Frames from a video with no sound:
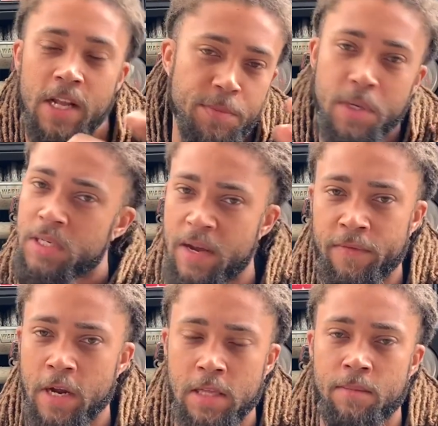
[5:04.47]
that's because I
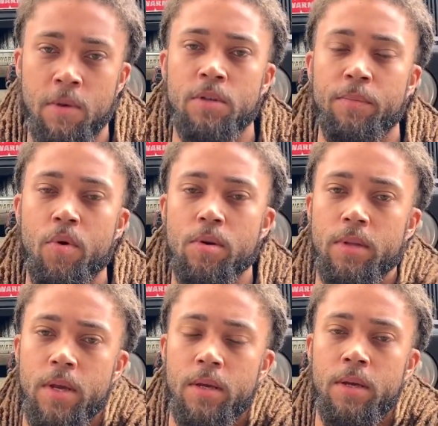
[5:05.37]
forgot the most
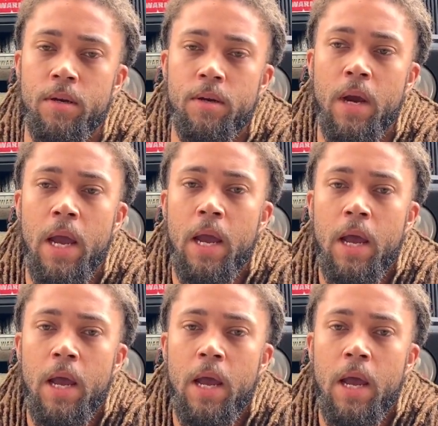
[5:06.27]
important thing here.